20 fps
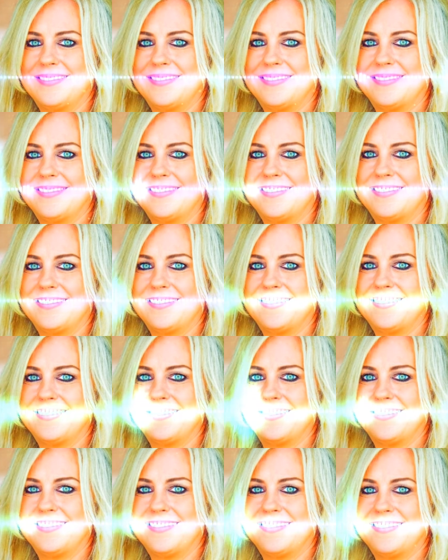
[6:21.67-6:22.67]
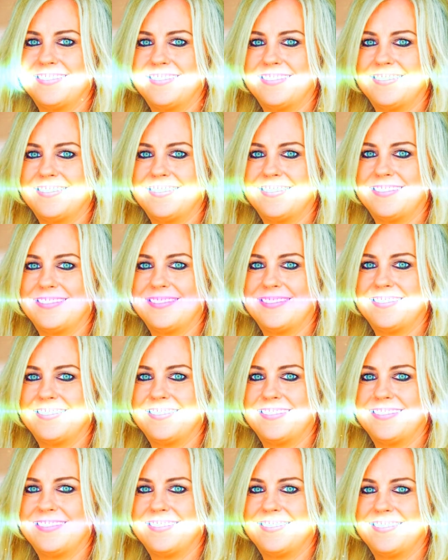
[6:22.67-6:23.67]
But I want you to ask
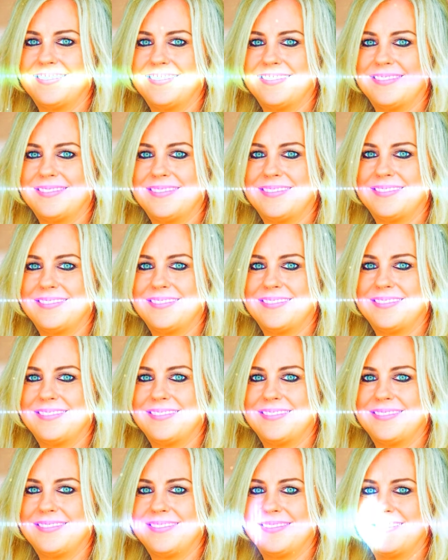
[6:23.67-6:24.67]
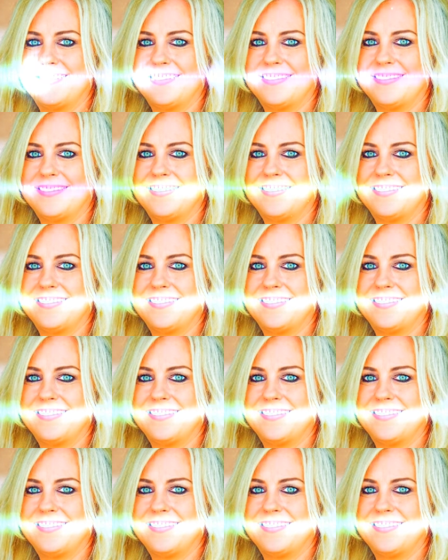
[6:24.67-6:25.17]
this question, okay?